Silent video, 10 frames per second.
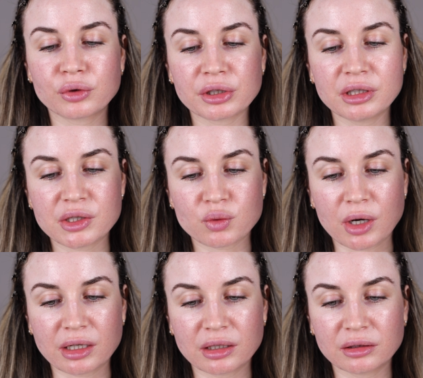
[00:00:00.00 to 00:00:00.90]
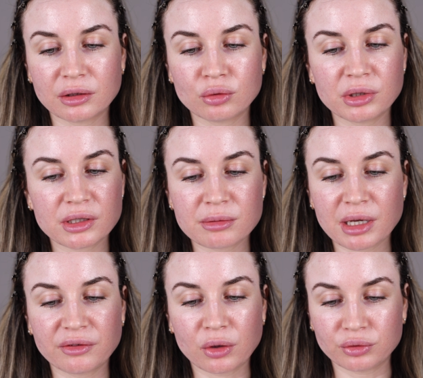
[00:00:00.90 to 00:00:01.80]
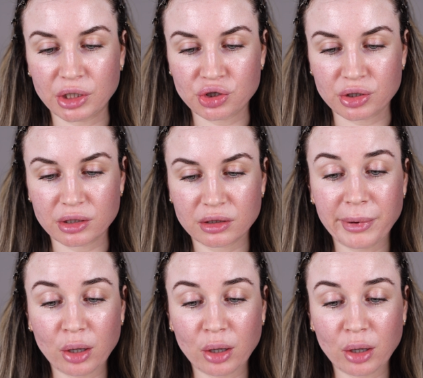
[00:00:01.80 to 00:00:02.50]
For this one, the Luminous Matte Foundation,